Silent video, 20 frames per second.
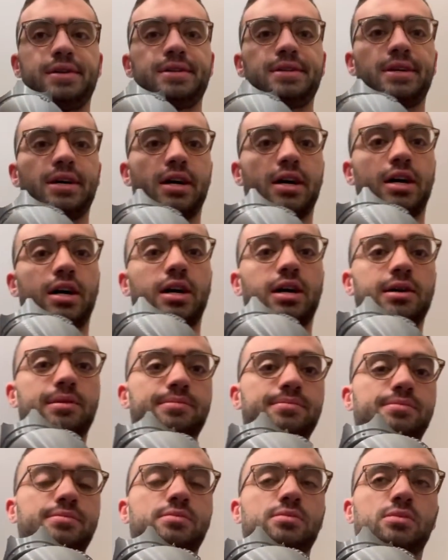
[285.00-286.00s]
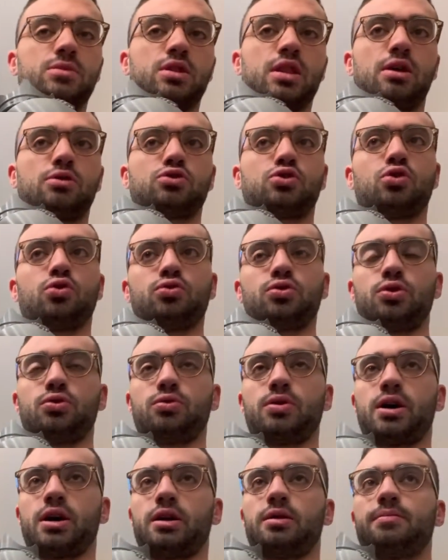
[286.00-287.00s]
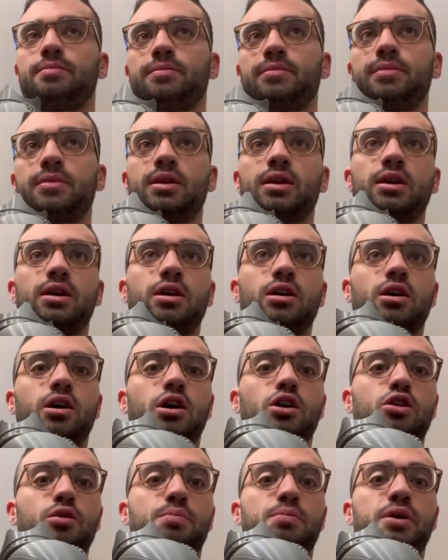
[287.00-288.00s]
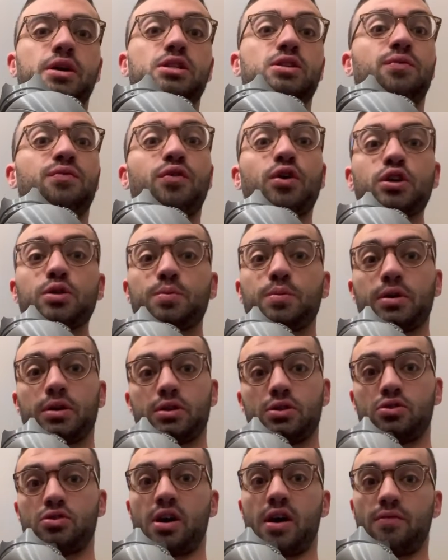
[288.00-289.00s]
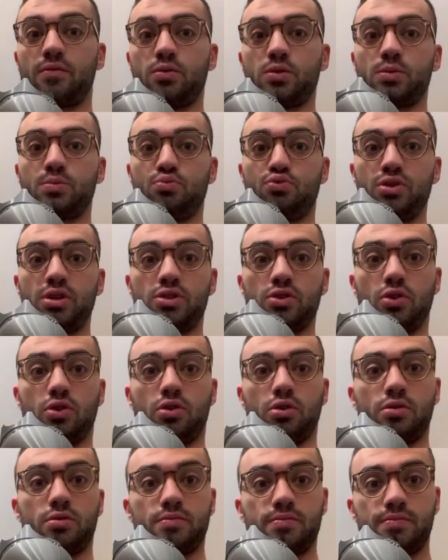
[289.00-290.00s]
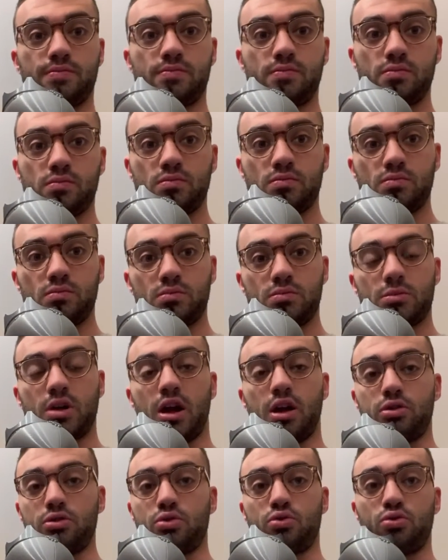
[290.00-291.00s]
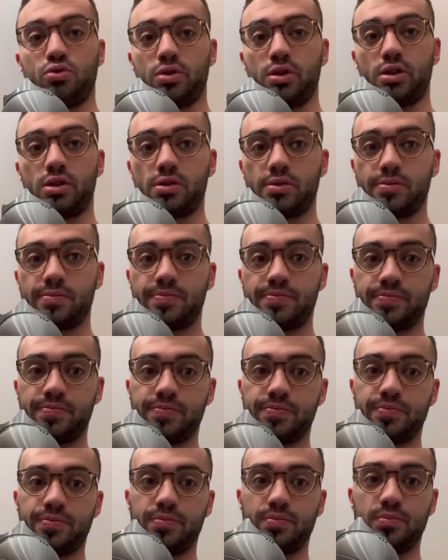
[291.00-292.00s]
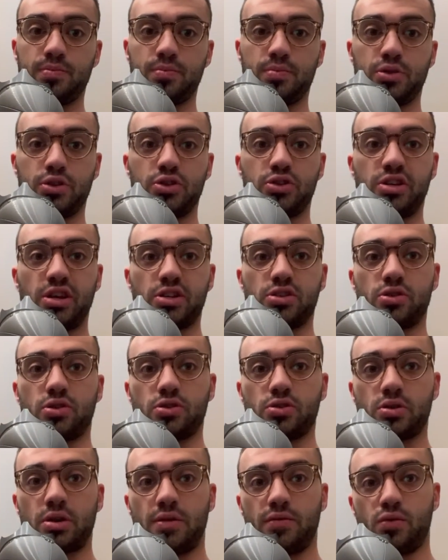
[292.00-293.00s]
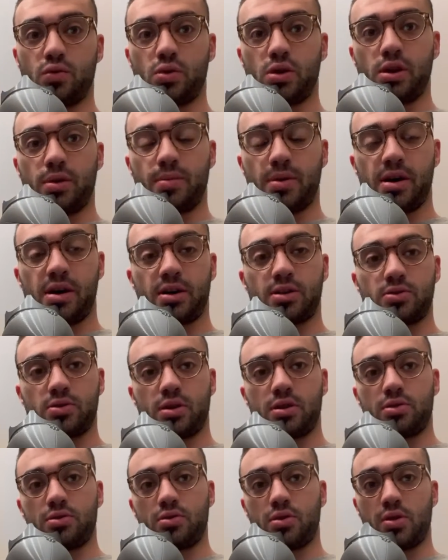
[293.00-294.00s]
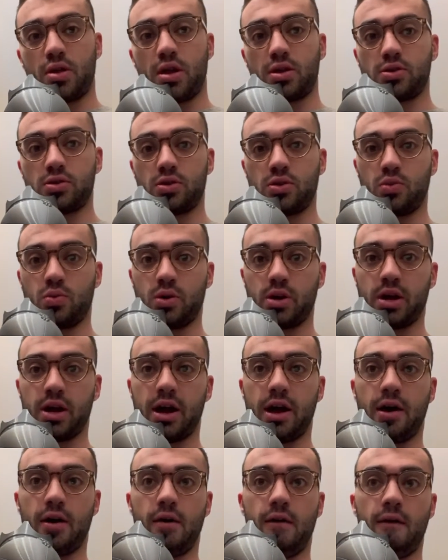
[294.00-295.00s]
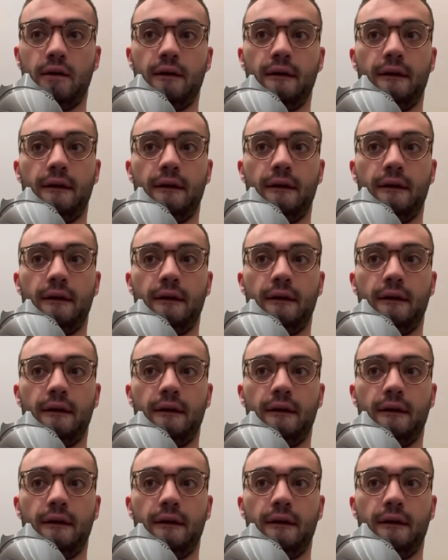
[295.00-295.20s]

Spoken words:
That was Goldie who got him. Other picks. First pick of the draft was Breece Hall. I don't know who he is, but the Jets also have a running back, so I don't know how that's going to work out.